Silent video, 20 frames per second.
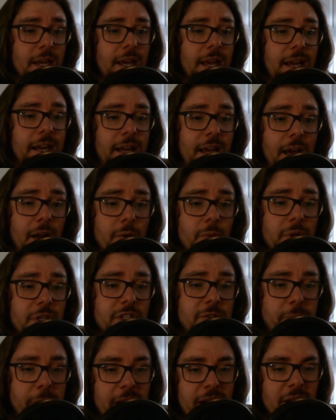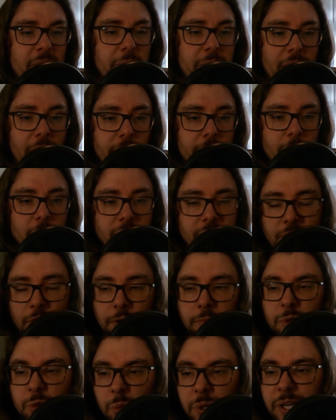and how to expand beyond those
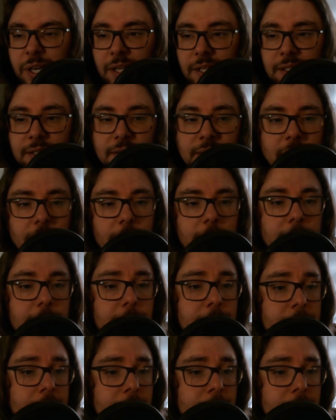terms when necessary.